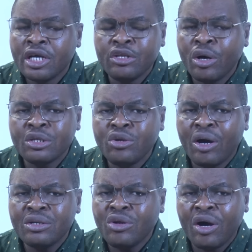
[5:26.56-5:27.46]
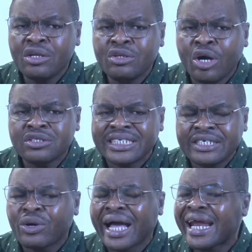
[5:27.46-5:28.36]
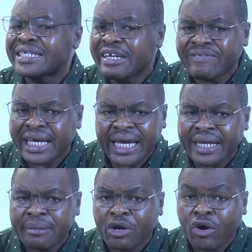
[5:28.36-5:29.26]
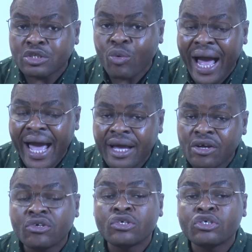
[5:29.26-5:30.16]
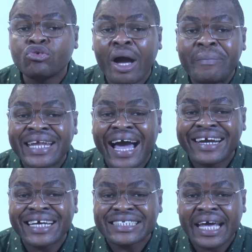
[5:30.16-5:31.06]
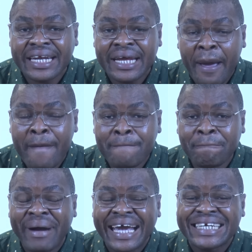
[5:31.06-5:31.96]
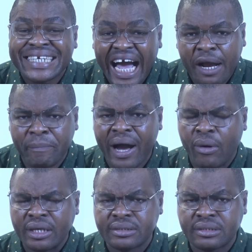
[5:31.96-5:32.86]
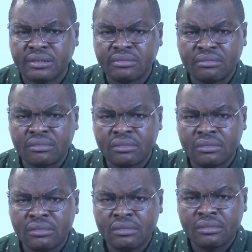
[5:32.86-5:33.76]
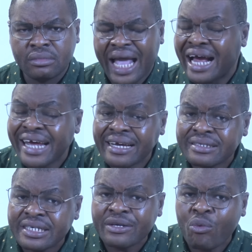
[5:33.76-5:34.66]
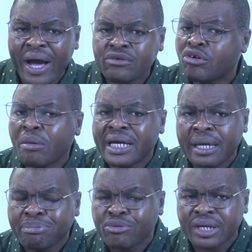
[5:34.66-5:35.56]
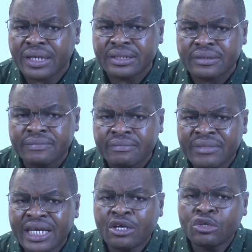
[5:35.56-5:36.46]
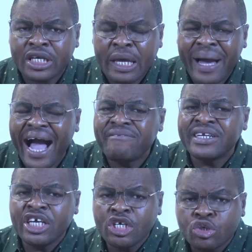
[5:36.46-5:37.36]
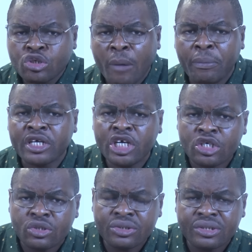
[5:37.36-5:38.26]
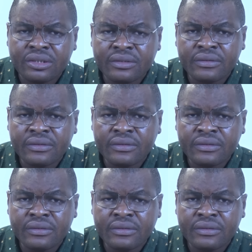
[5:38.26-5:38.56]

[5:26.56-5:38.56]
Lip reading: Nothing you can achieve again. Because why? You have been arrested by dark powers. And that is the reason why you are not making progress. You keep having issues upon issues.